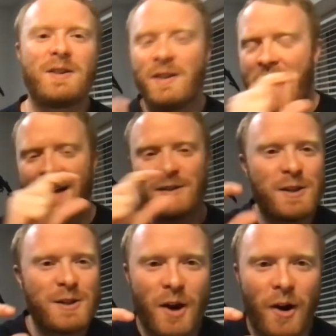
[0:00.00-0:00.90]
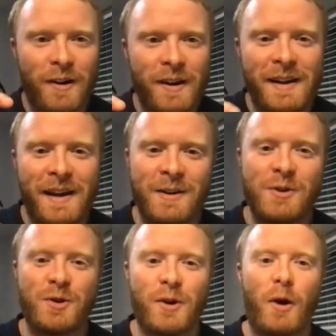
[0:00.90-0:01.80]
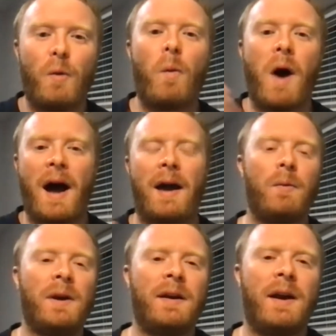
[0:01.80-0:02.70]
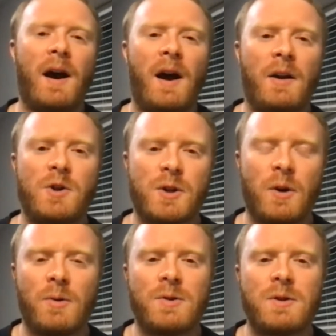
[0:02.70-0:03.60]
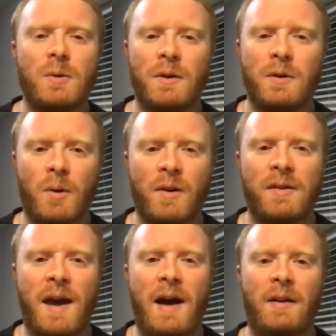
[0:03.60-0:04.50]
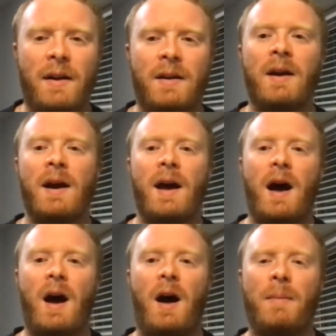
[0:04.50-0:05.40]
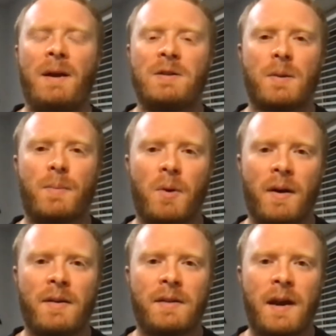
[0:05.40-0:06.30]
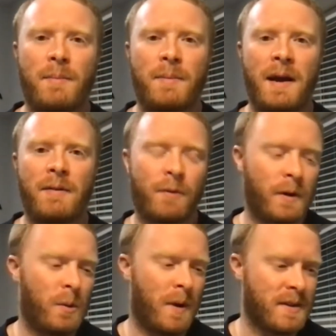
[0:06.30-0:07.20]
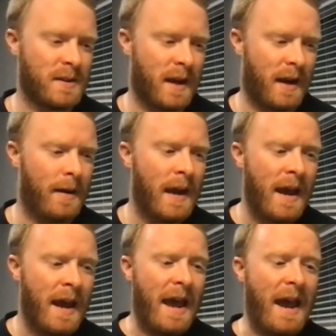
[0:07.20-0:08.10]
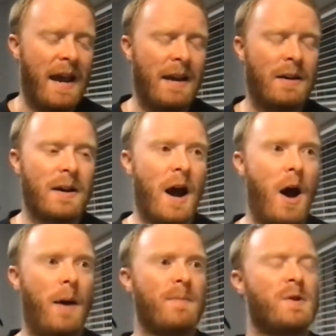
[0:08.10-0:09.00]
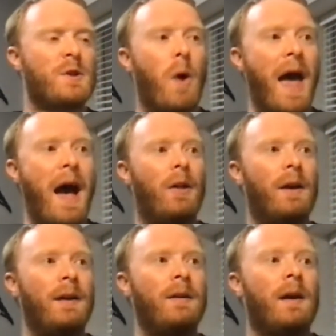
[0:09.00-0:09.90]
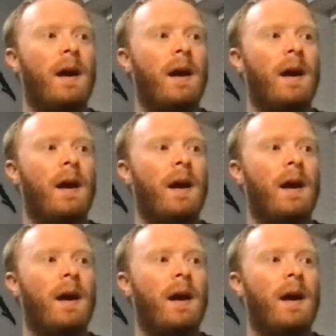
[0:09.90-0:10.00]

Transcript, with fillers: that starting intro why we uh, chose to endorse Allen um, and support his campaign for U S Senate. And um, so Allen,